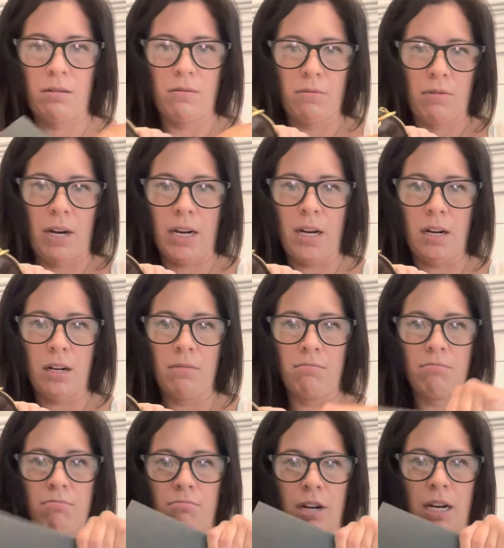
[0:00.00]
right
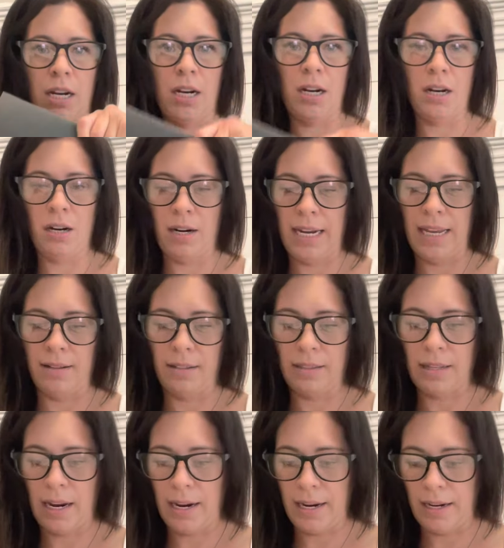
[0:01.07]
here,
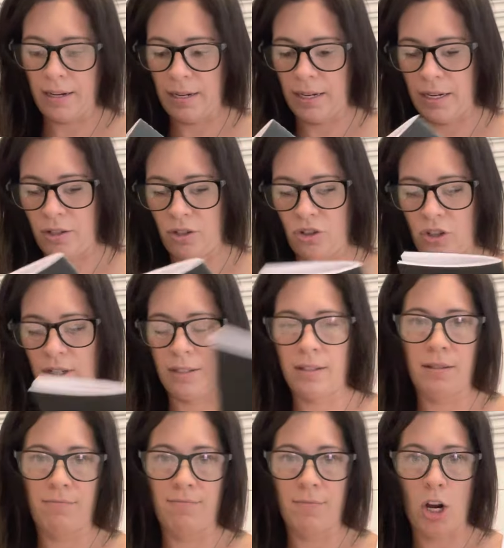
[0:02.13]
inside, and it's
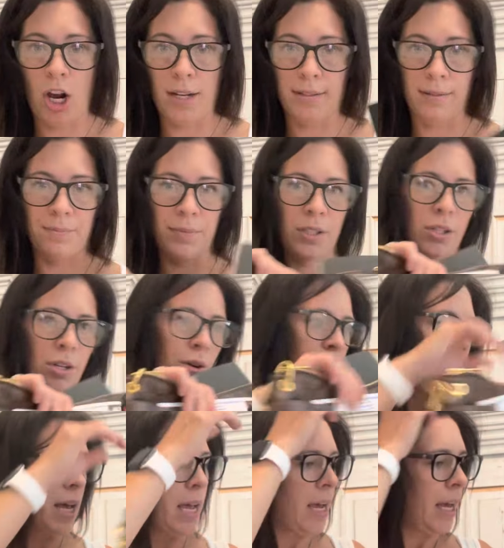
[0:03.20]
just awesome. So
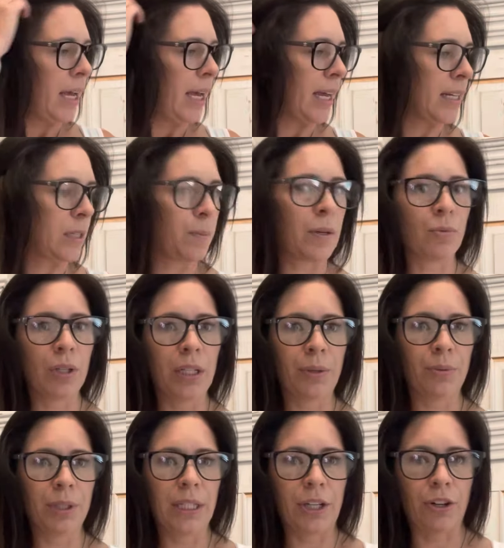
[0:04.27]
it's been really,
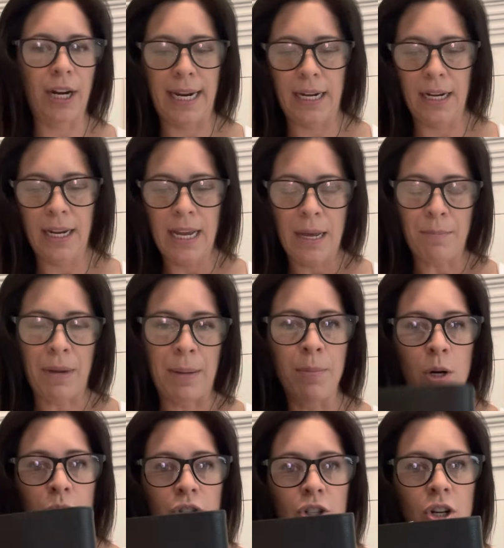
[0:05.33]
really great. My
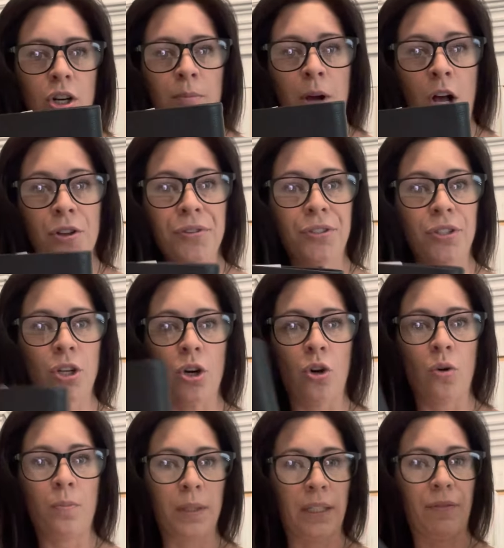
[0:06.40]
Moterm
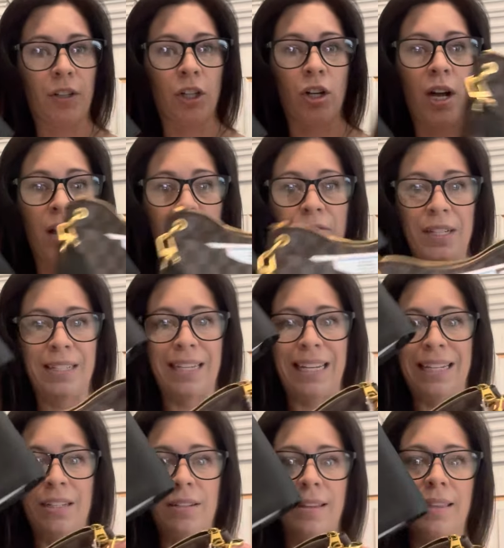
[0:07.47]
also, believe it or not, fits
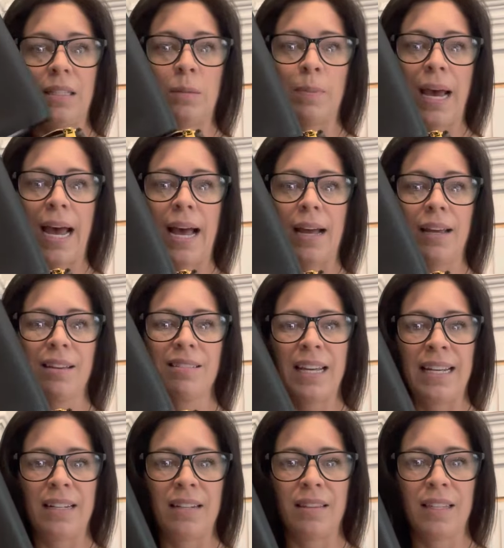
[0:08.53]
into this bag.
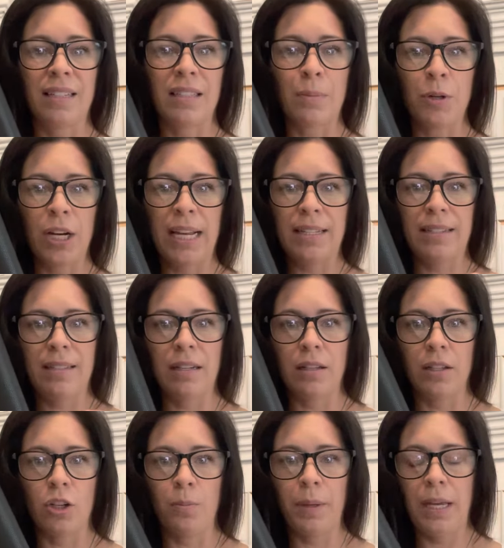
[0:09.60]
The zipper gets it a
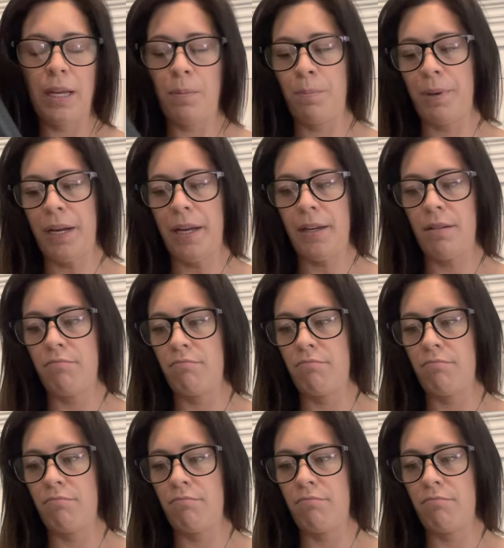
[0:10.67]
little bit, but